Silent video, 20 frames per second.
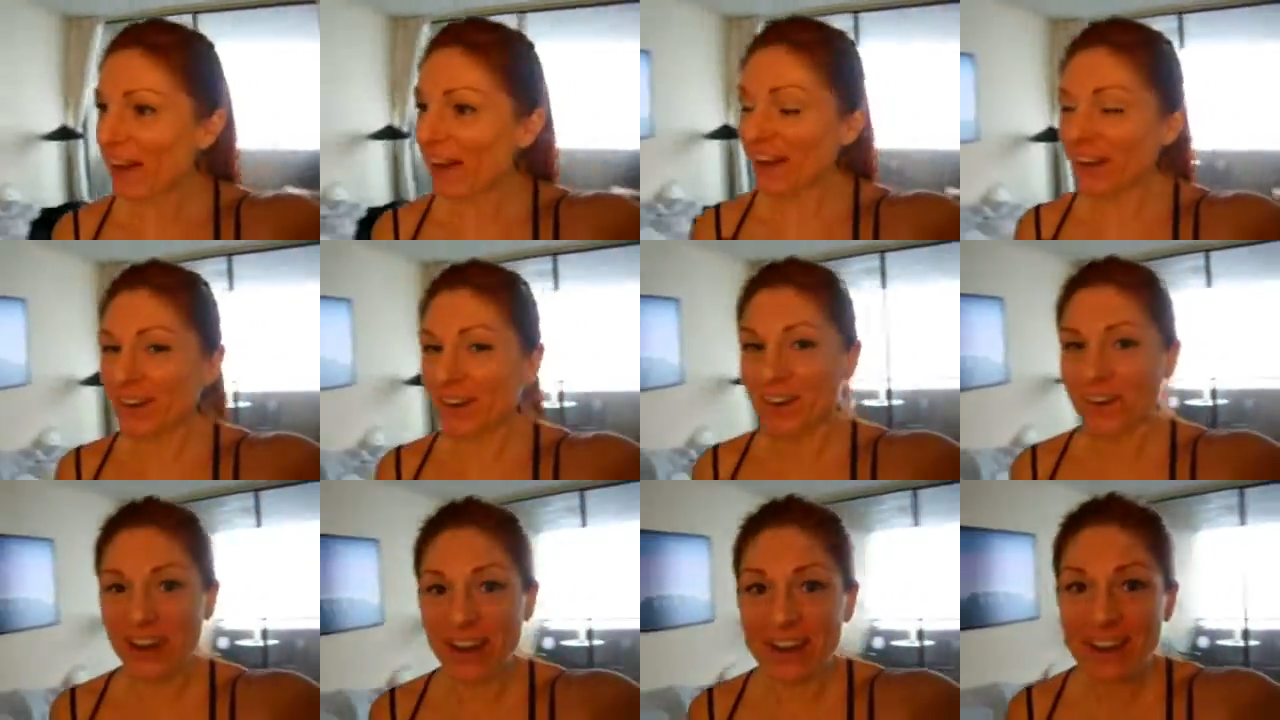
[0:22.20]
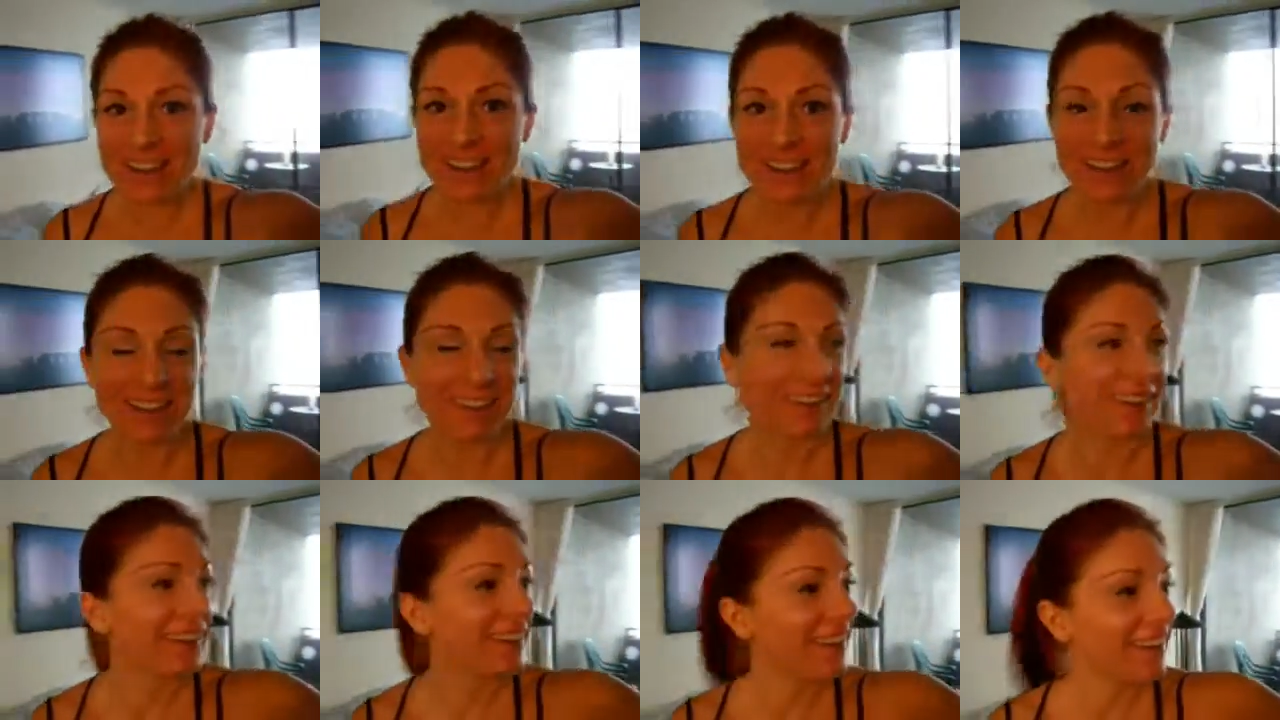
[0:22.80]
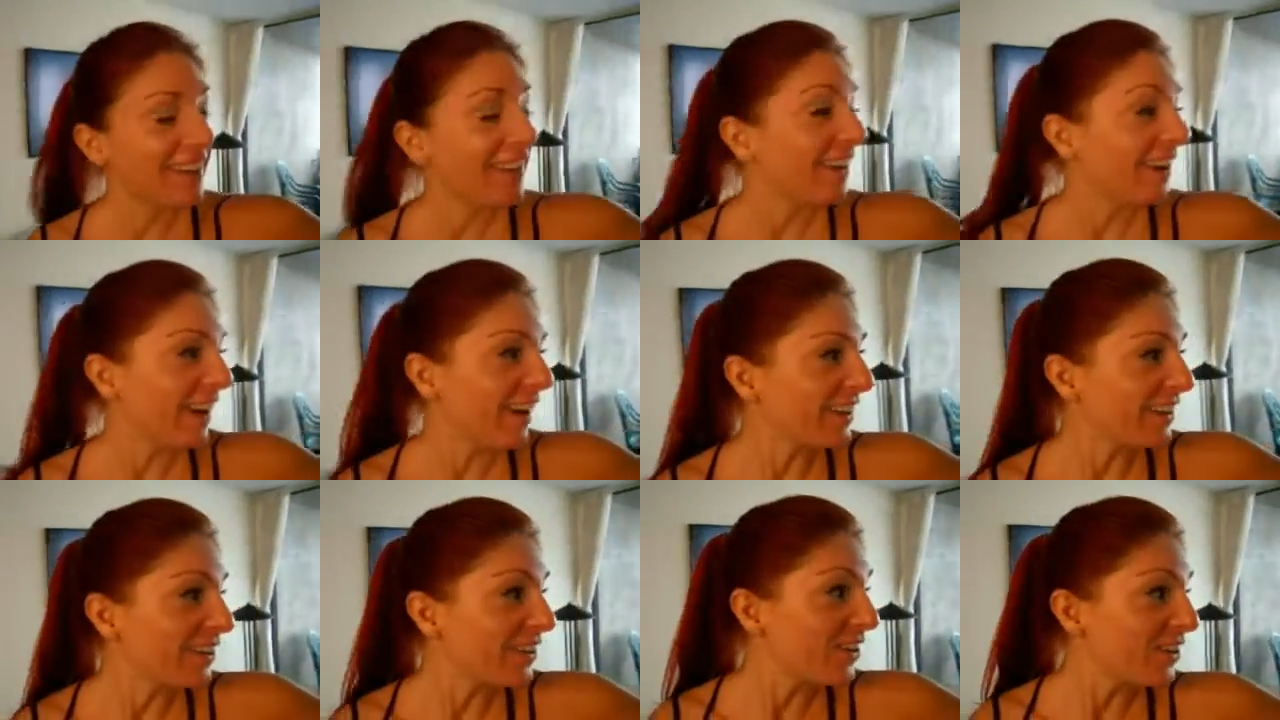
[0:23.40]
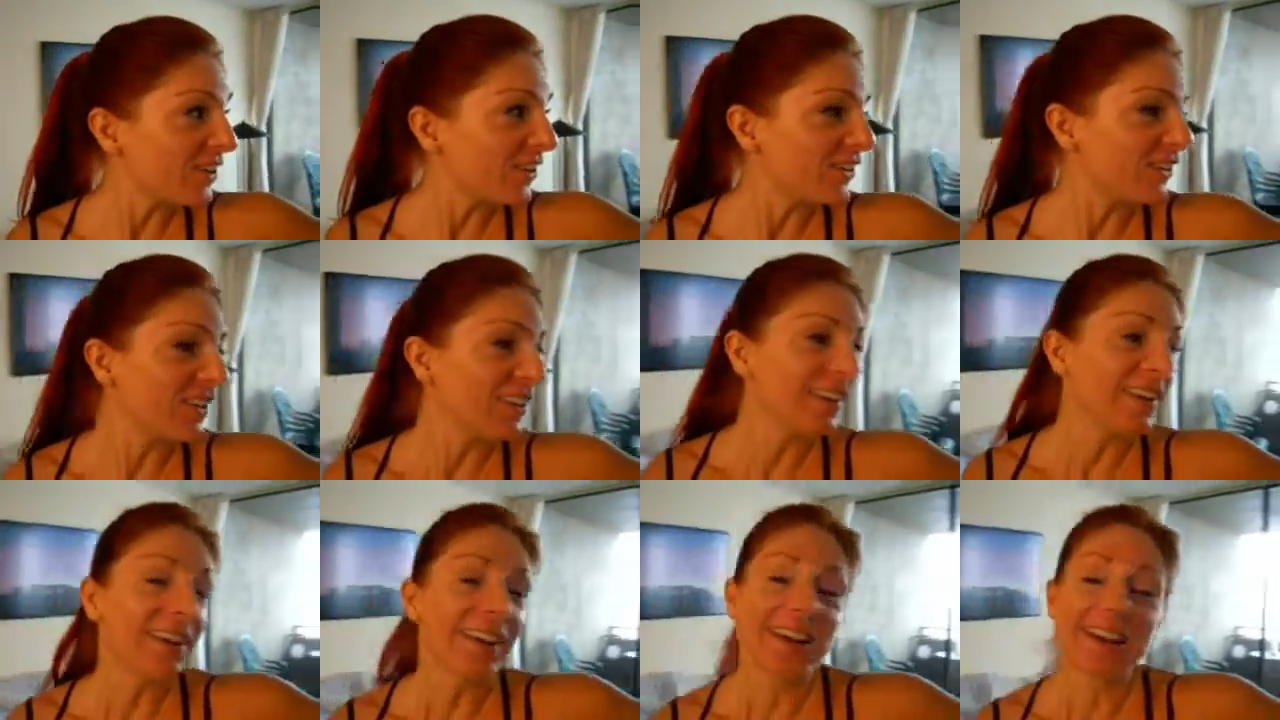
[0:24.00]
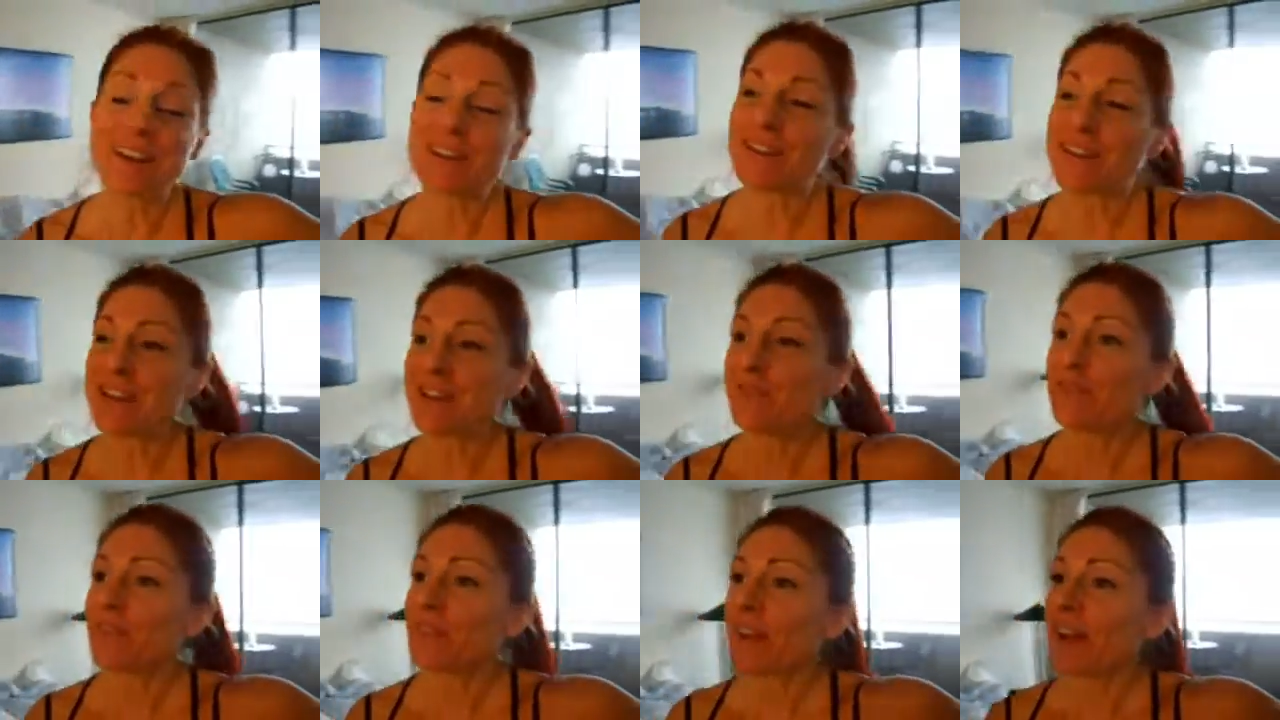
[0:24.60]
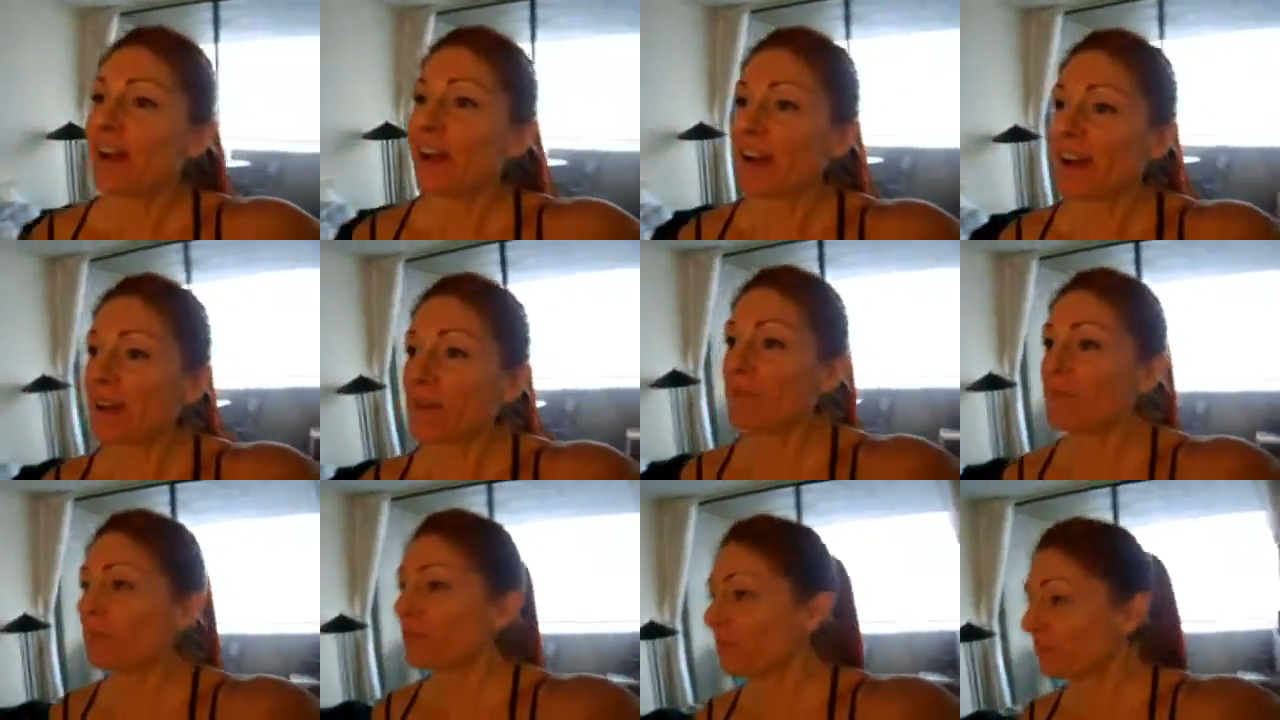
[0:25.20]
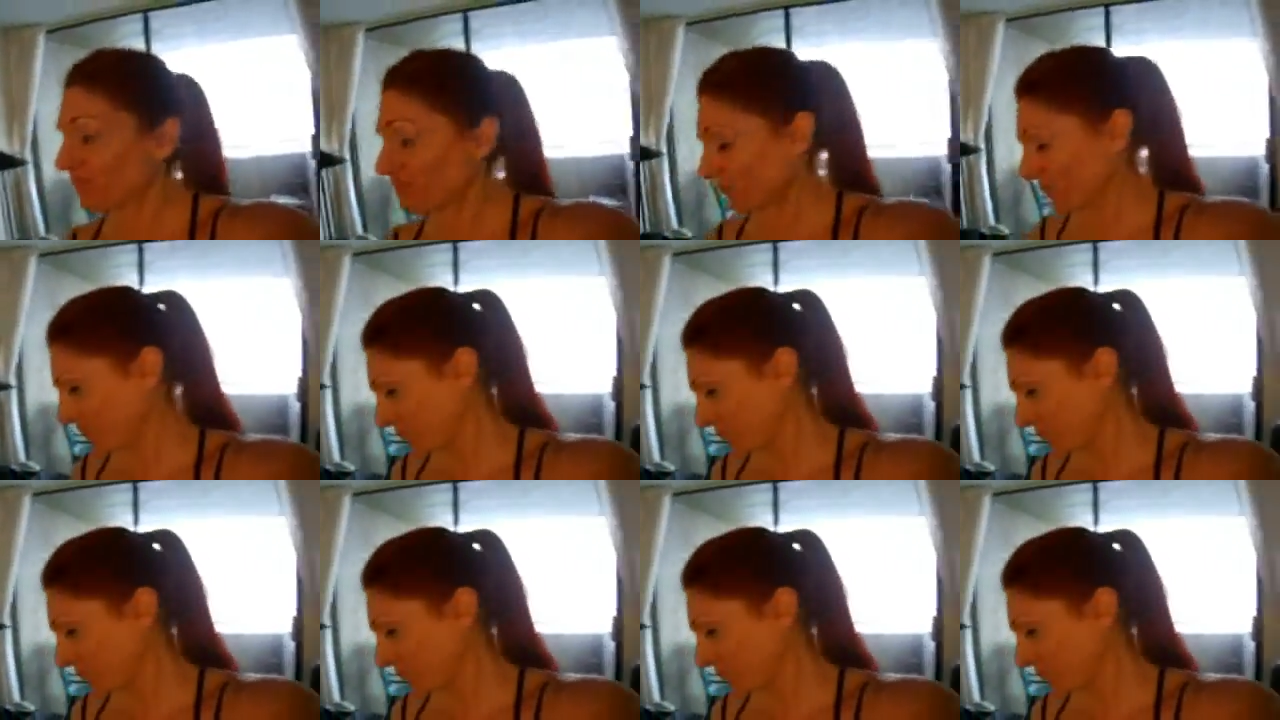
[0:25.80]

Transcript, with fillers: wow, crazy. I don't know. Anyway, um,